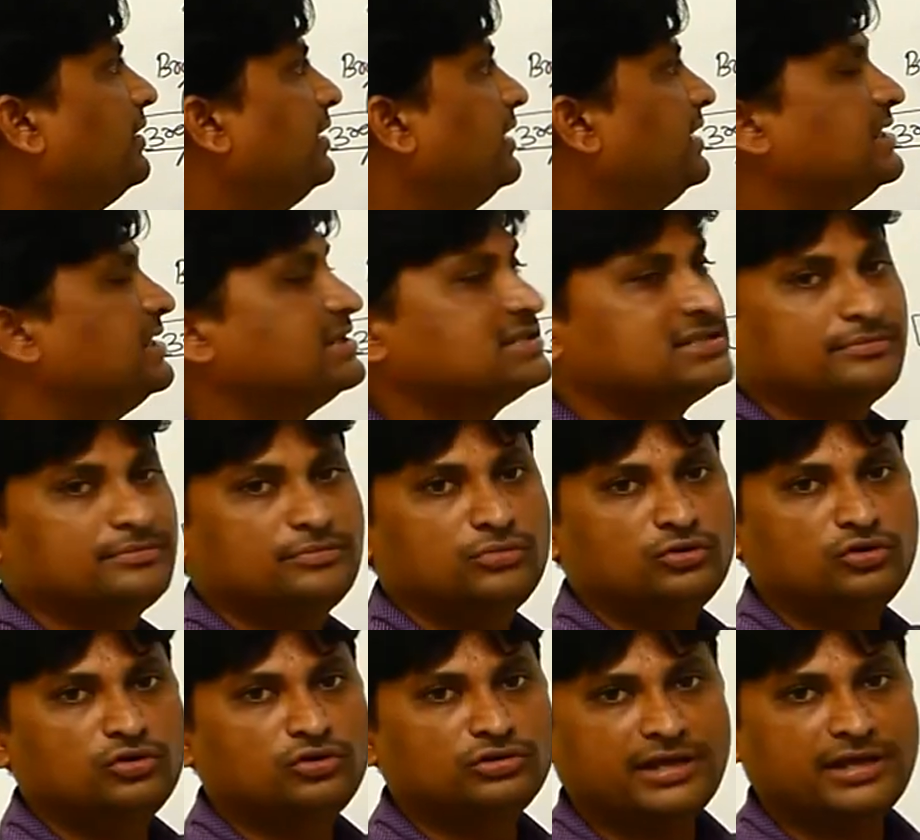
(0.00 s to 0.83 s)
These
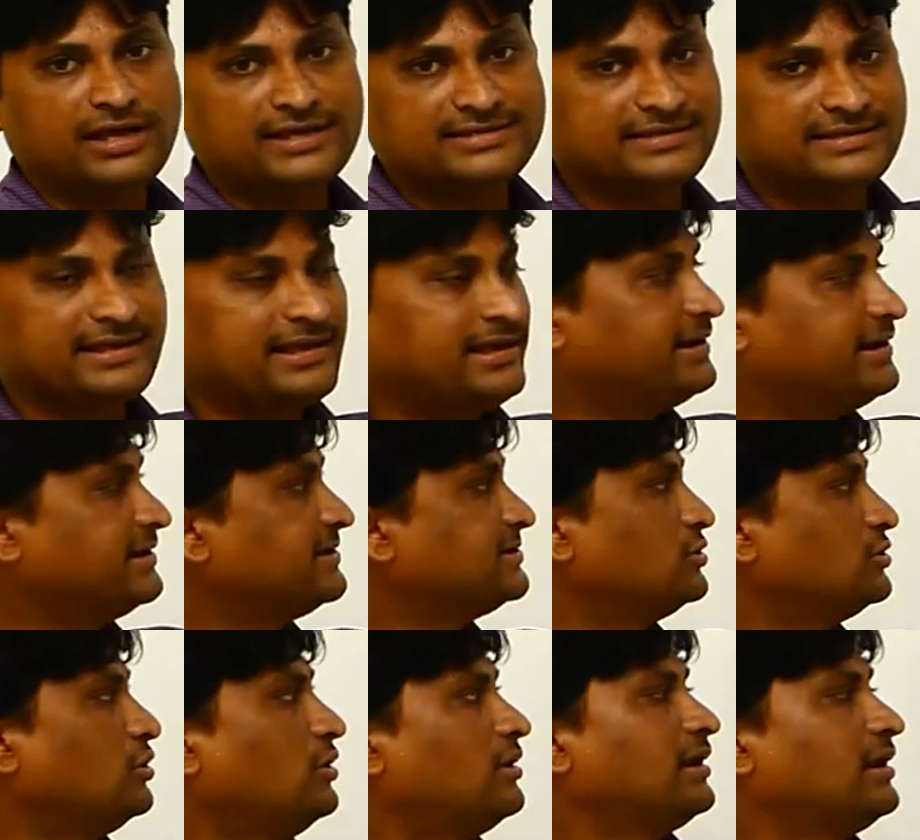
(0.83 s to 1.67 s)
both
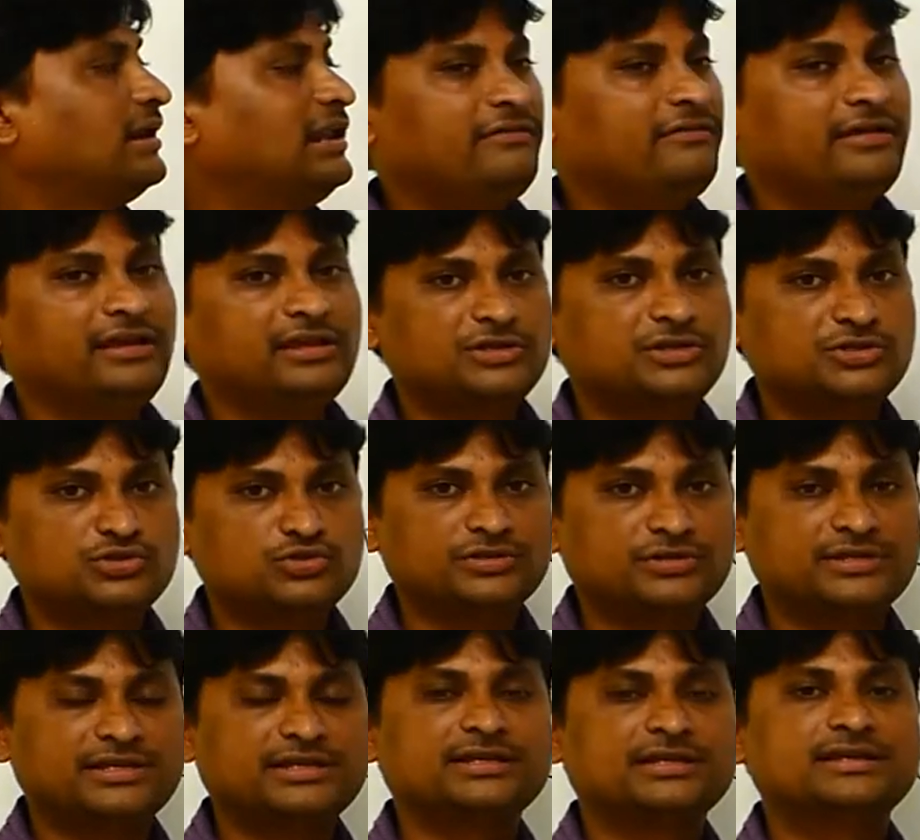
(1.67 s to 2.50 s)
ascaris are living into
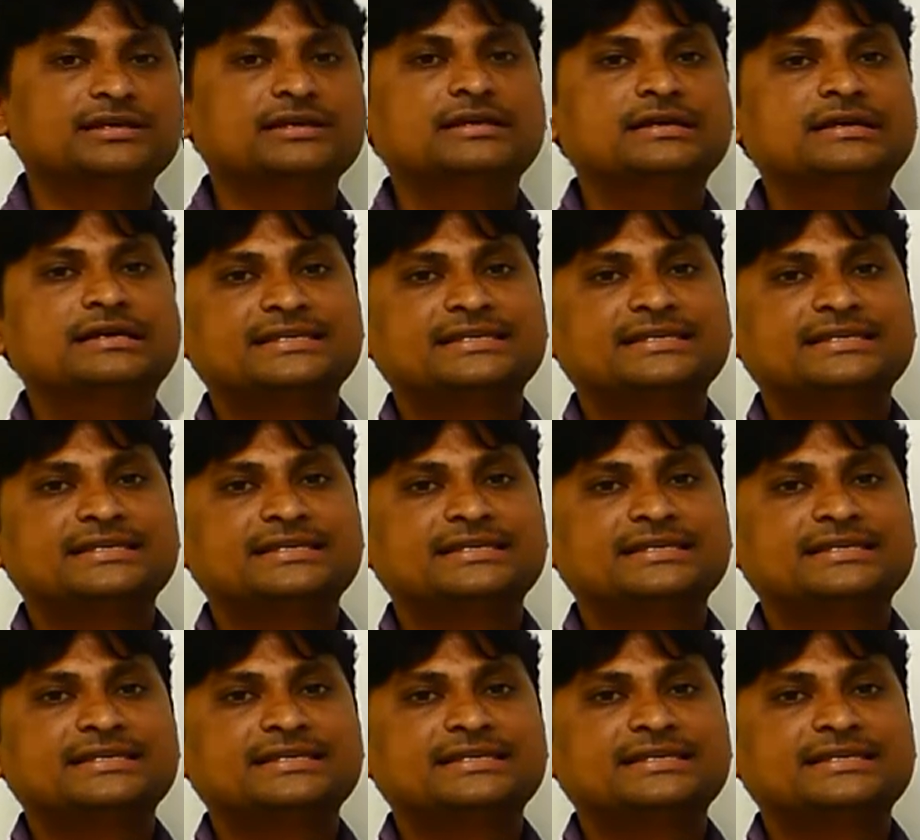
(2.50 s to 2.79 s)
the